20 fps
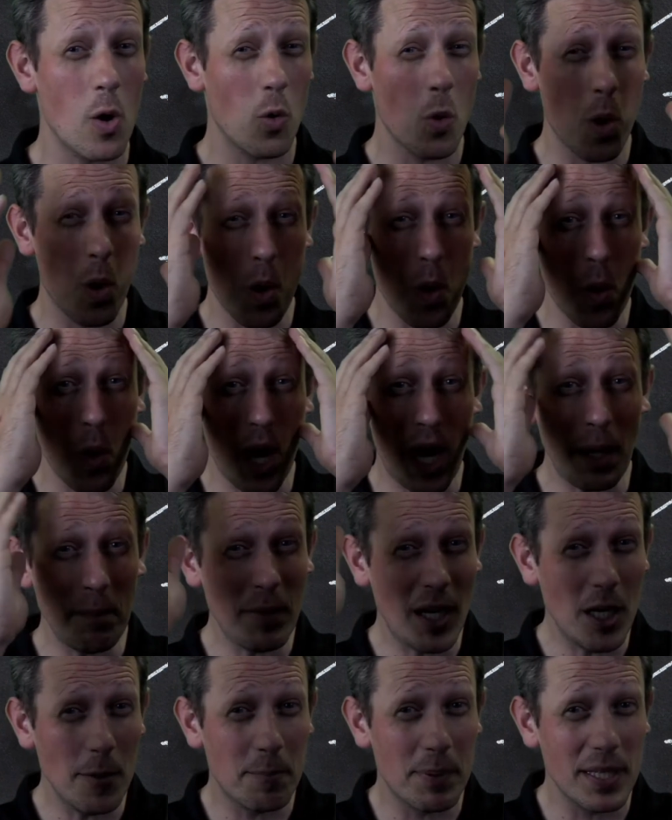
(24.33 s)
oh, I'm
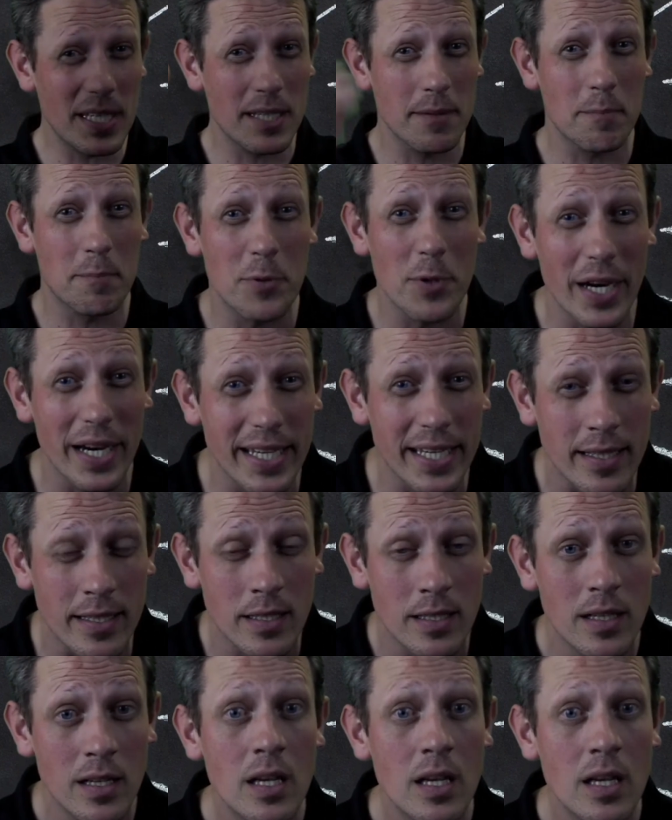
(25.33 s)
hoping and praying.